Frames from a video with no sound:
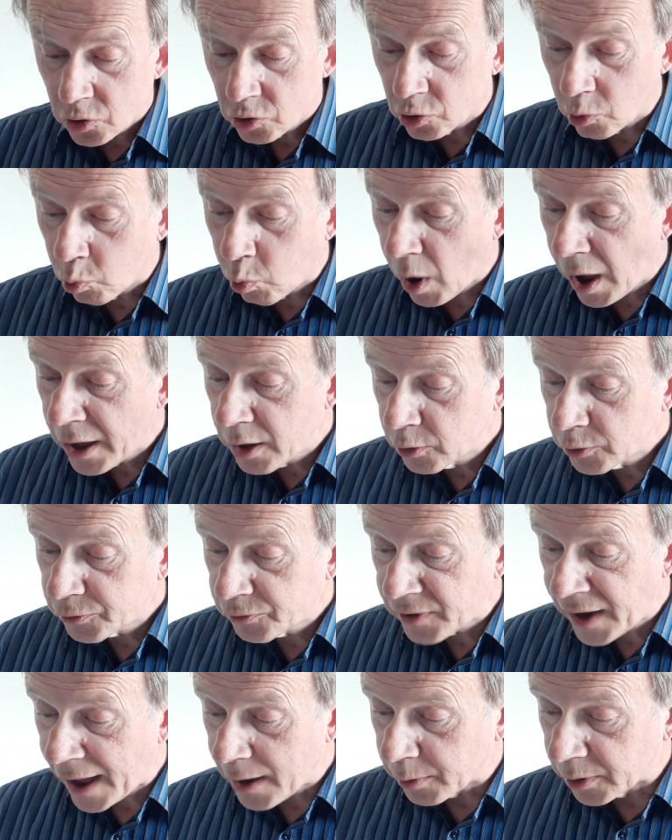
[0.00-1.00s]
The Wild
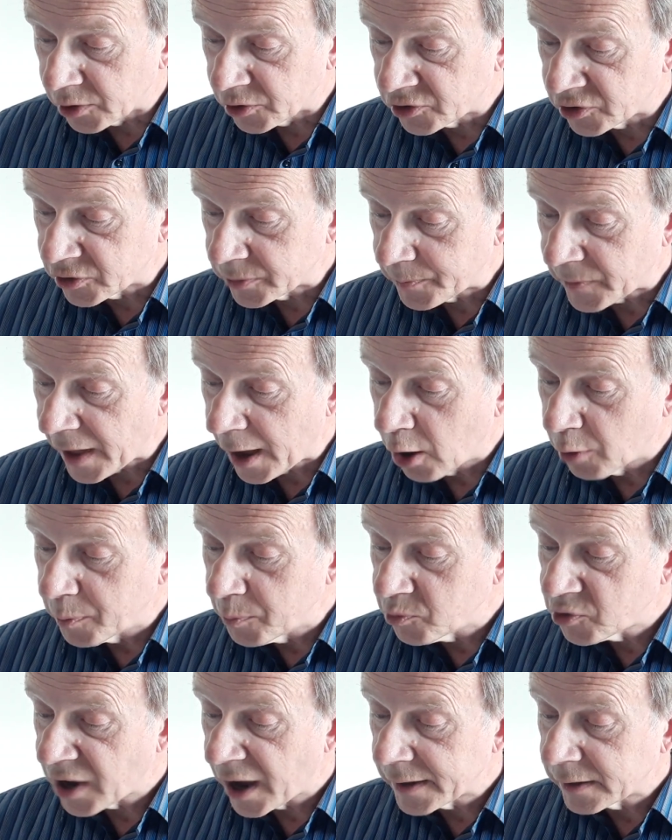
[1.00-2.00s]
Flowers
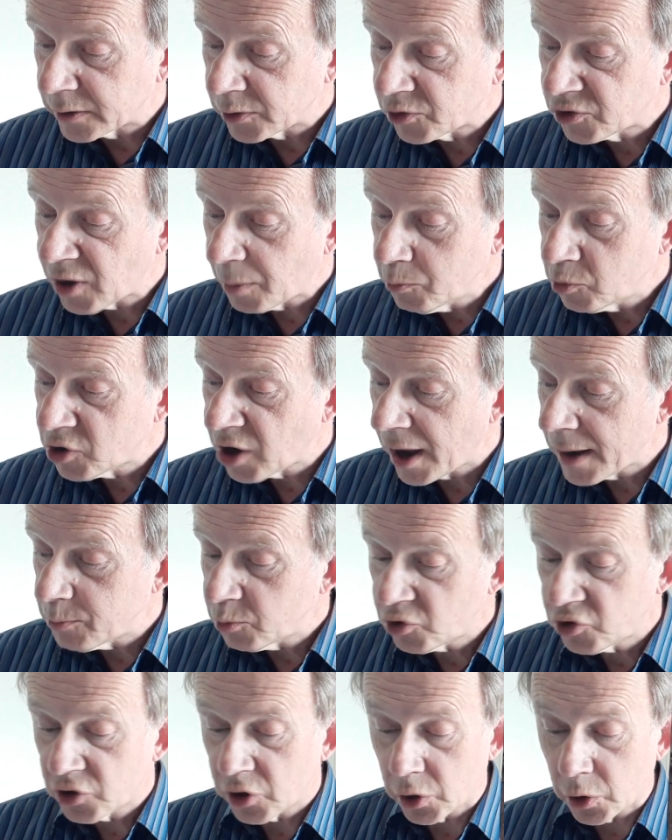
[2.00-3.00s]
album title Sometime
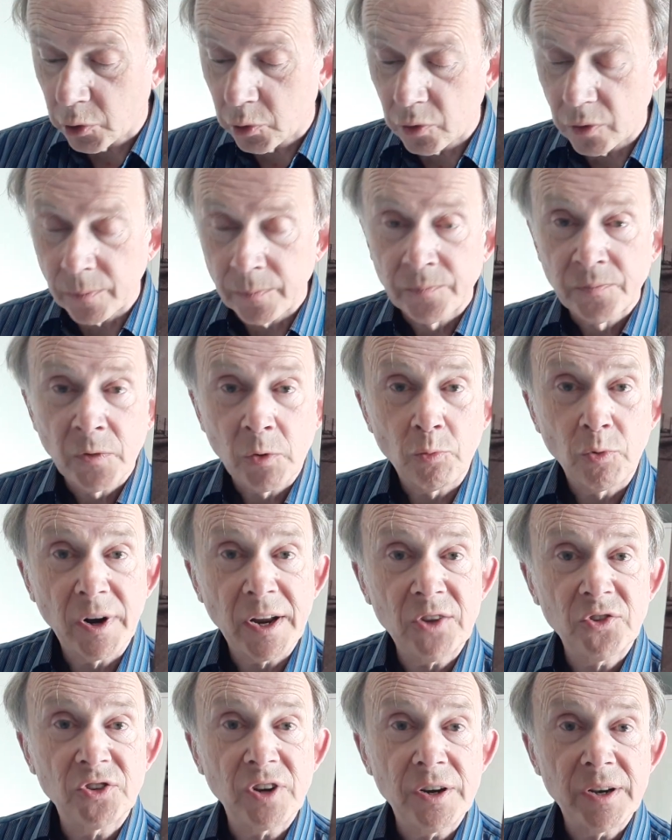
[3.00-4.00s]
Soon,
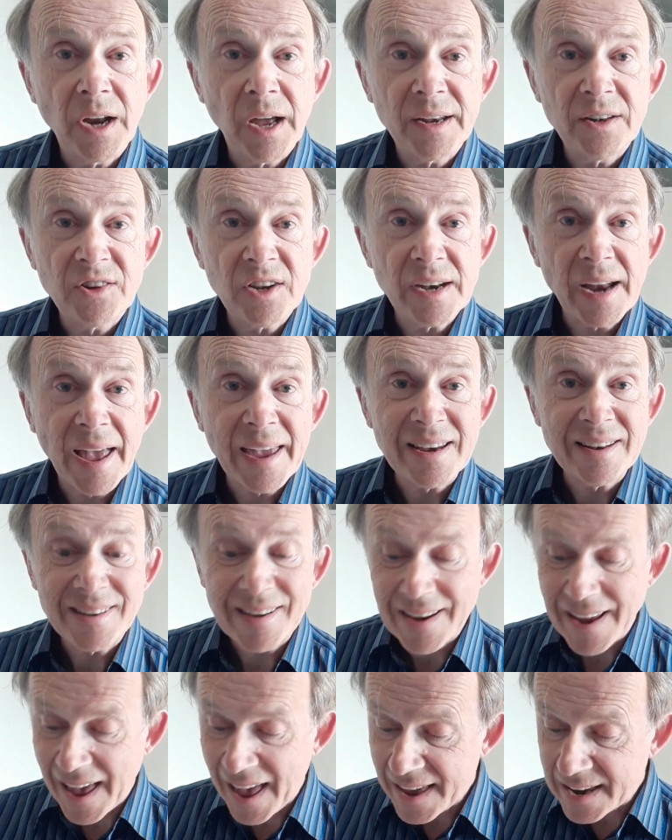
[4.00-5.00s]
released in
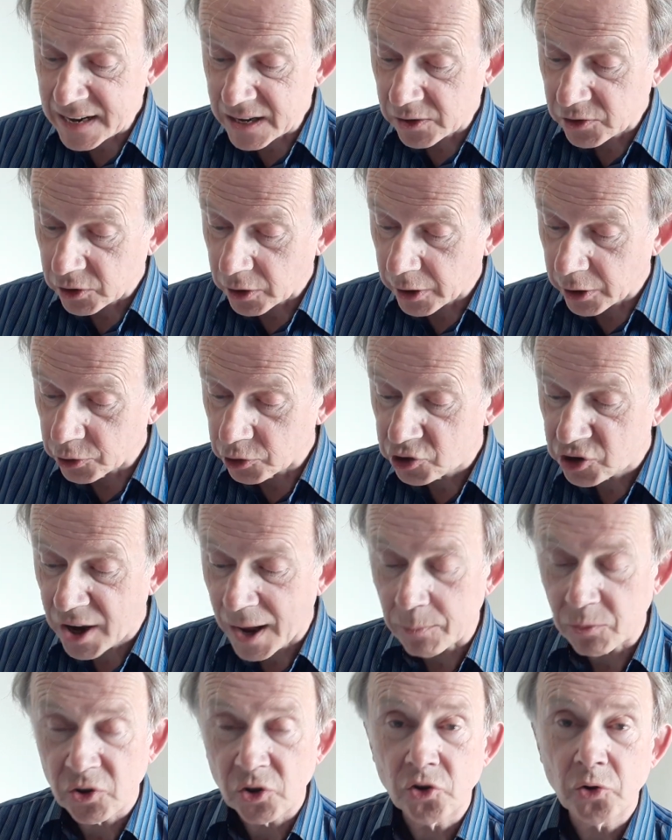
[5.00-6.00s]
1988 on
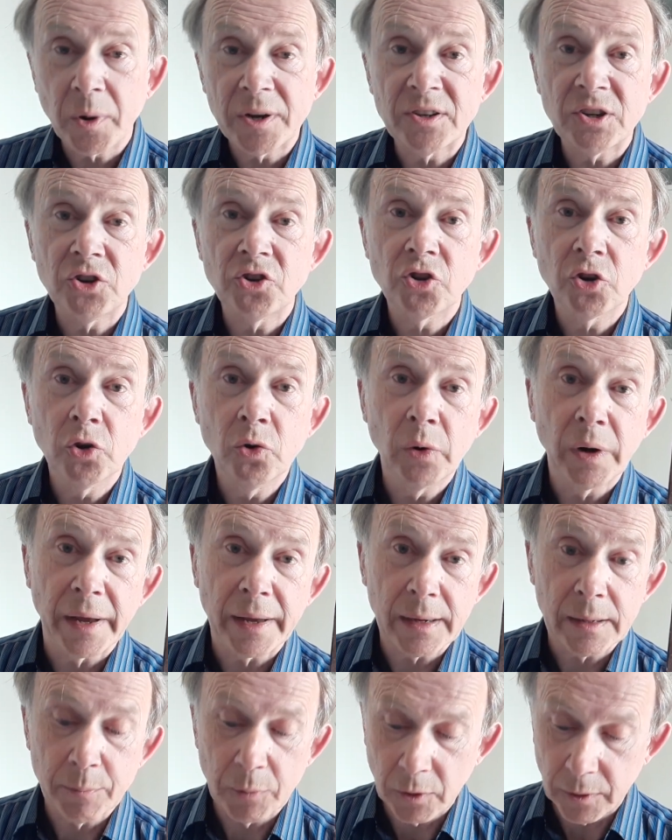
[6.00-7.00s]
Chapter 22
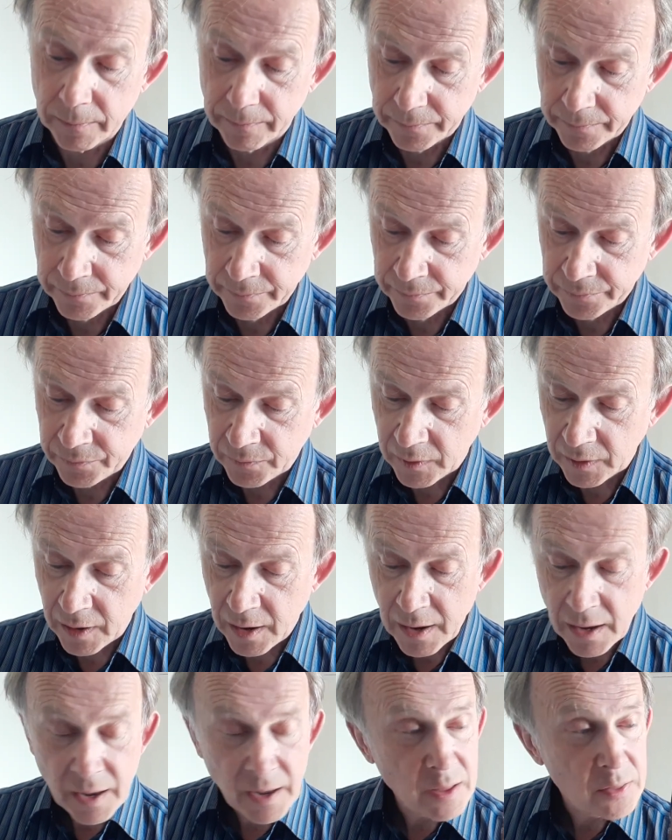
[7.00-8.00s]
label.
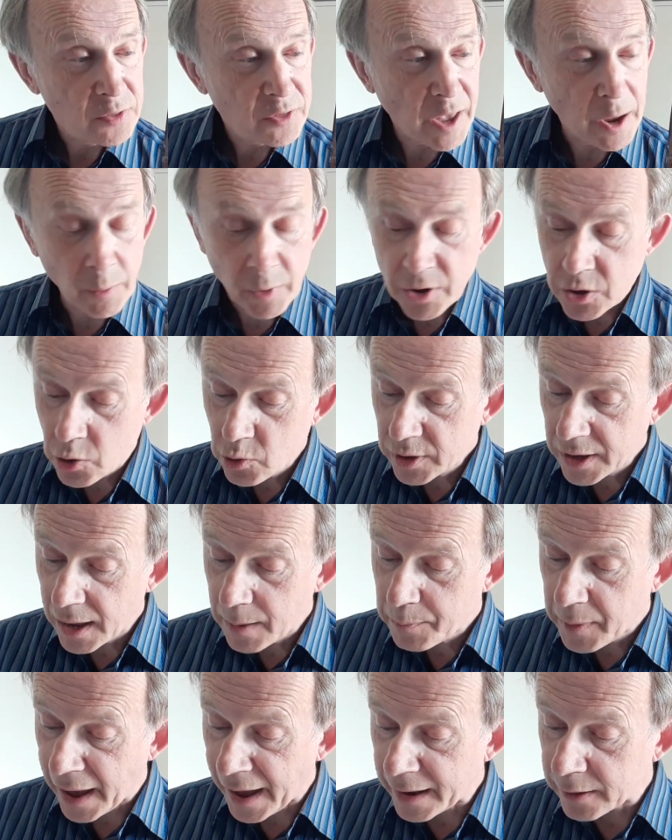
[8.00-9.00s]
They were a
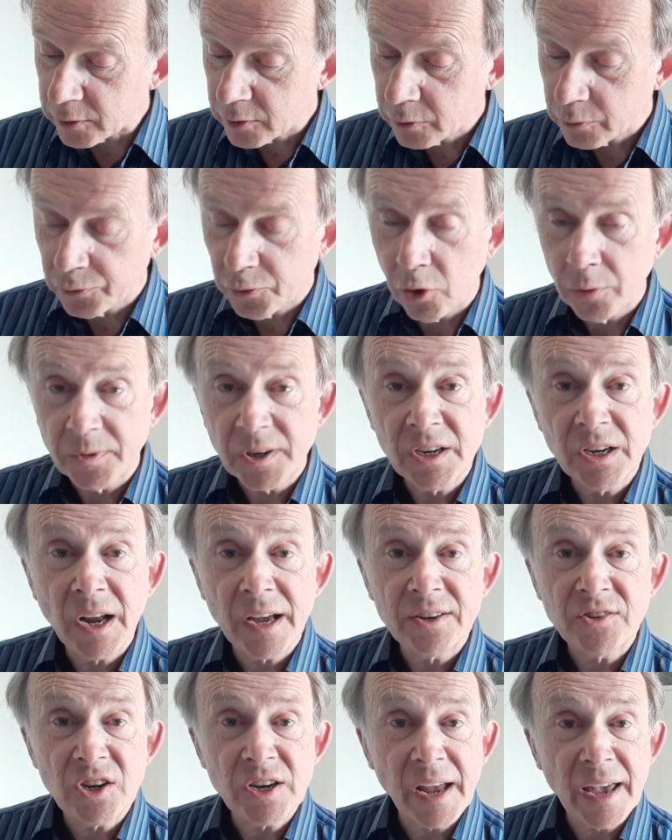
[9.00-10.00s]
UK band formed in
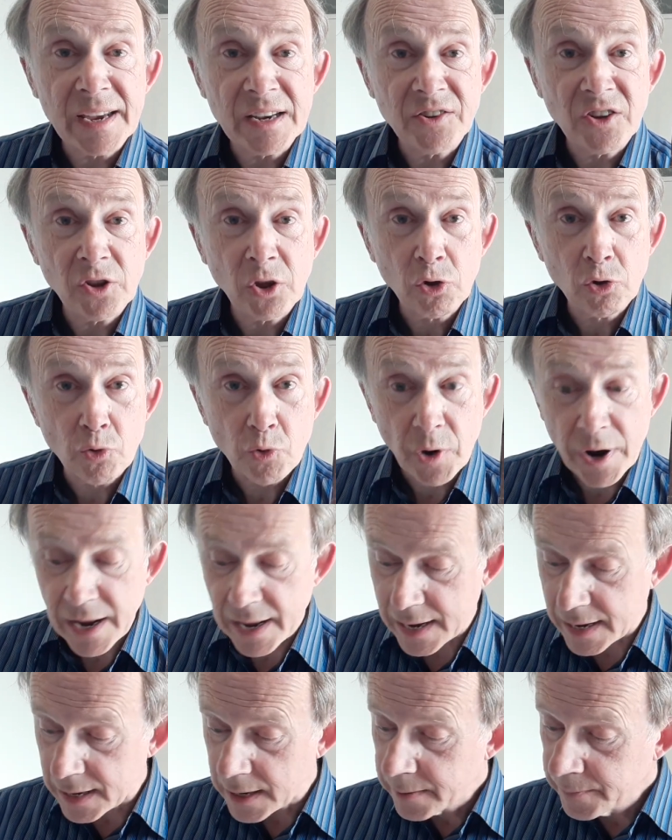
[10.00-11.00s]

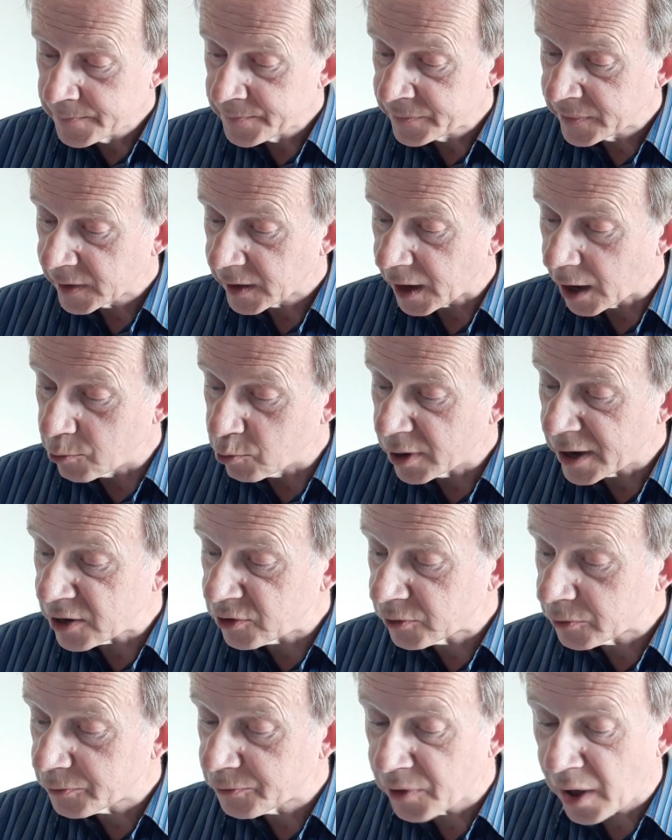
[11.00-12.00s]
1983 and
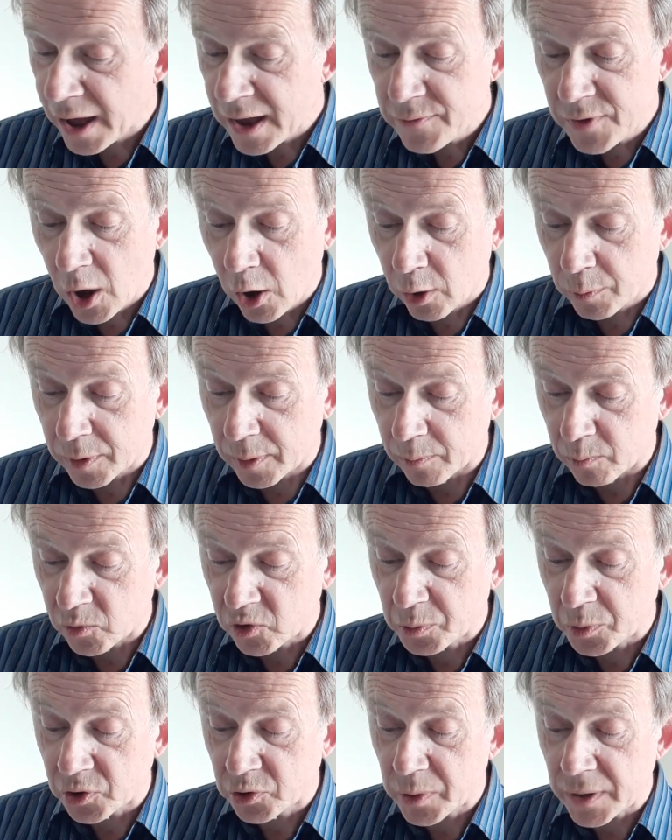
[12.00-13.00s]
released five
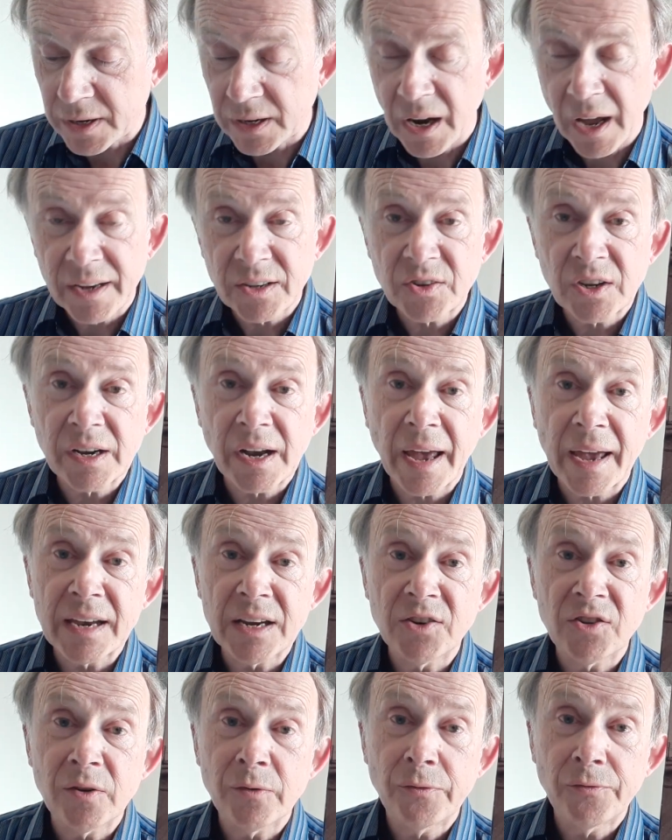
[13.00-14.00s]
albums between
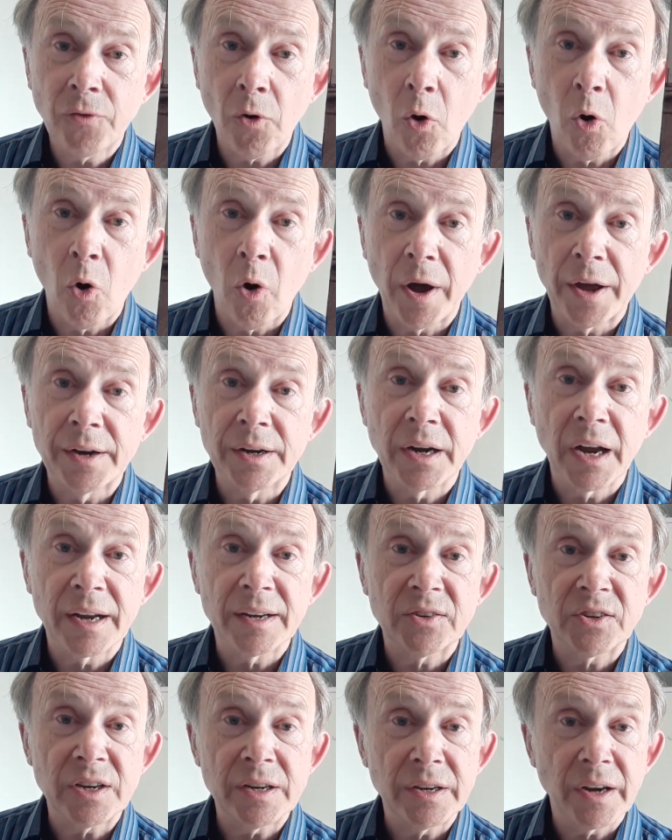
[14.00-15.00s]
1984 and
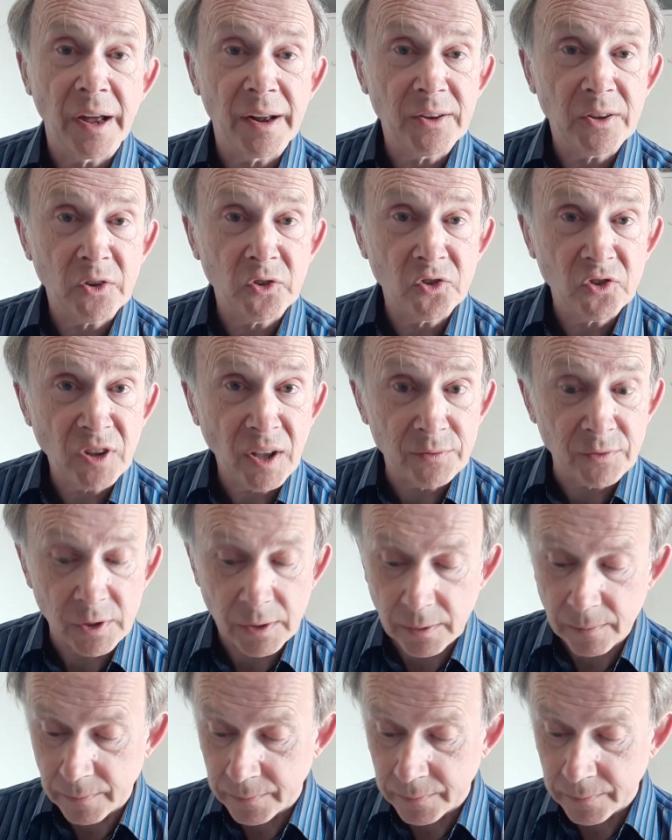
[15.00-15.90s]
1997.